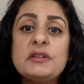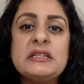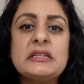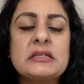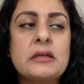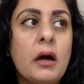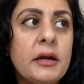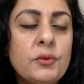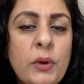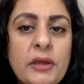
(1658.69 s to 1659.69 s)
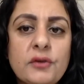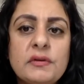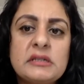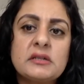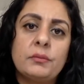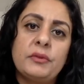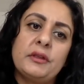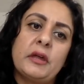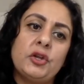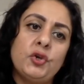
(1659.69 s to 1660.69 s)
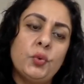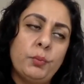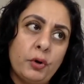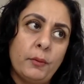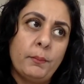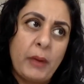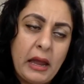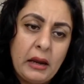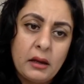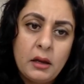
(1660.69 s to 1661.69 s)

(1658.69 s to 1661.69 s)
decide whether it's something that you will put back